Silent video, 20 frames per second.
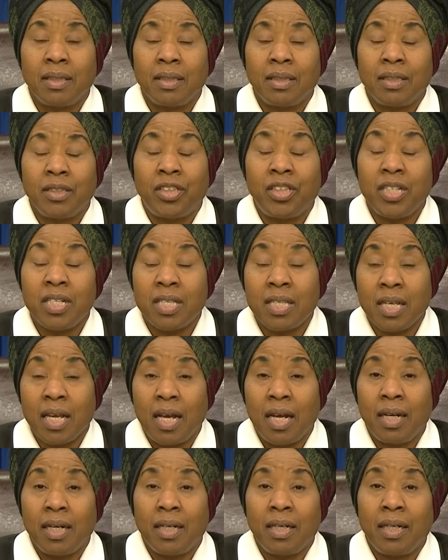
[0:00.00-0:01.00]
she
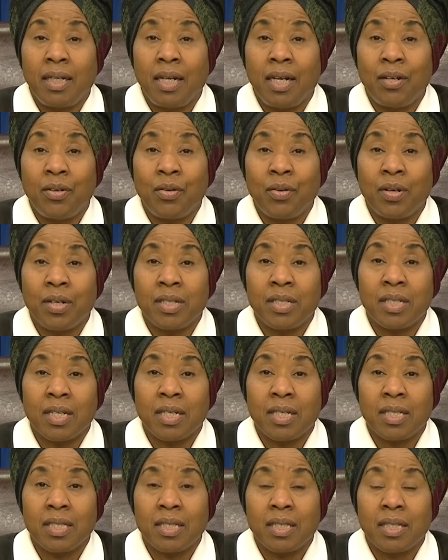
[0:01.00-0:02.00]
said that you
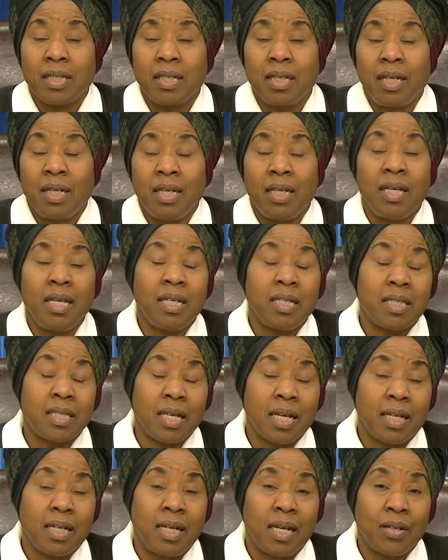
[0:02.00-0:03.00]
exist. He
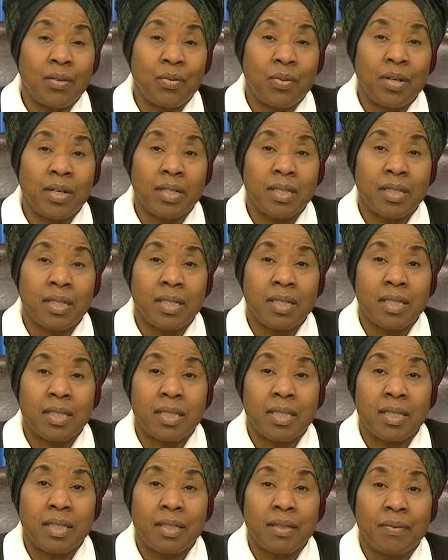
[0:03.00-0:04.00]
said that you
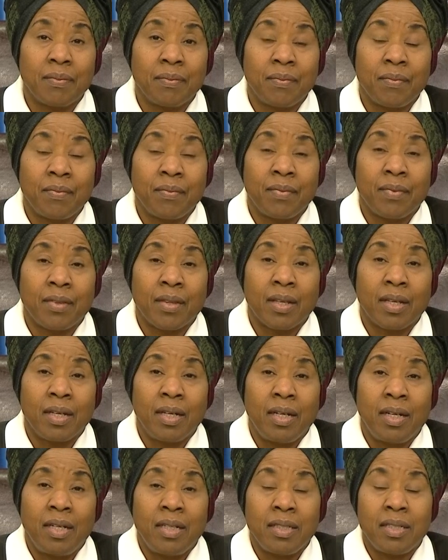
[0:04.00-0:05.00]
exist.
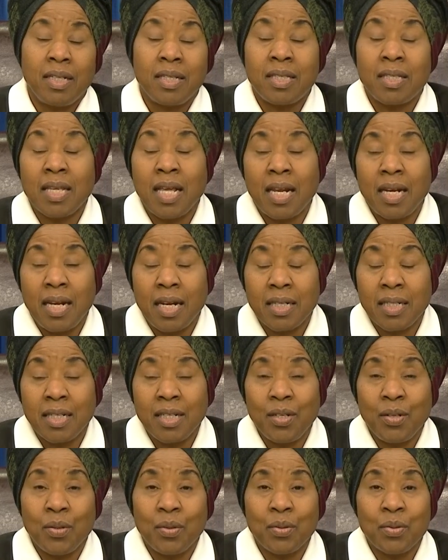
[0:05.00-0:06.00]
She said that
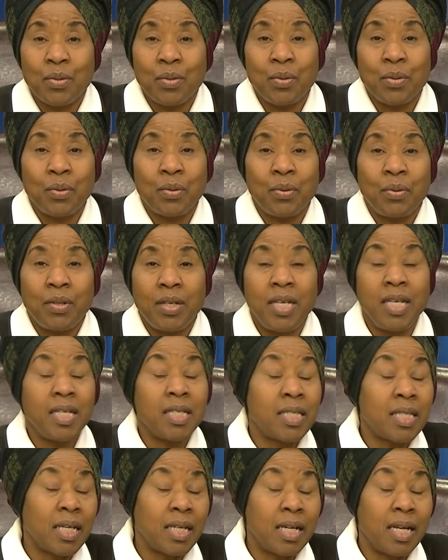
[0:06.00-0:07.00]
she knows you. He
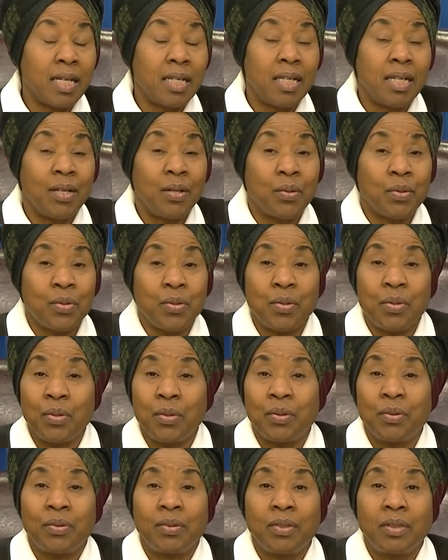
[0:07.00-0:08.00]
said that he knows
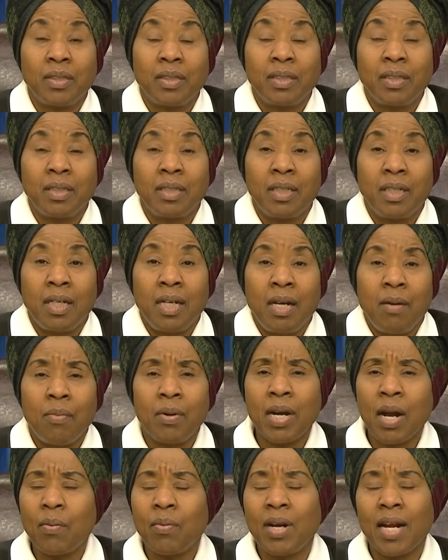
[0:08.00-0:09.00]
you.
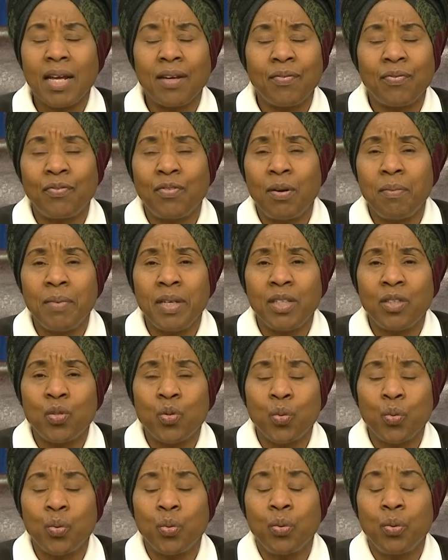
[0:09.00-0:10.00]
But I would like for me
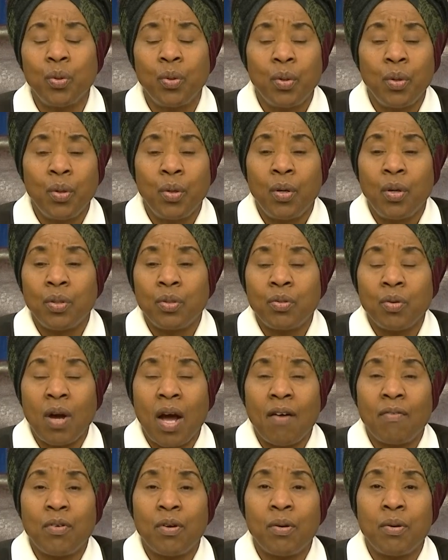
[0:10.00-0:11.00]
to, to
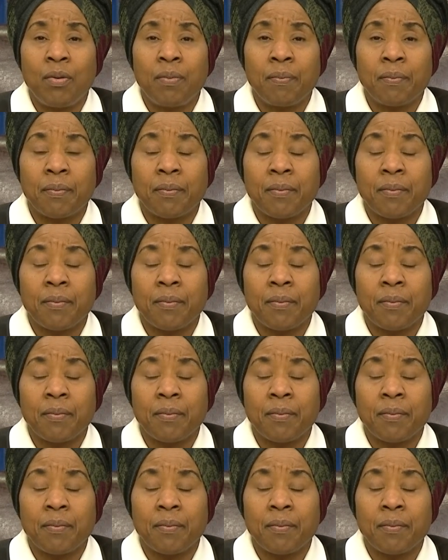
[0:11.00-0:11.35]
have a,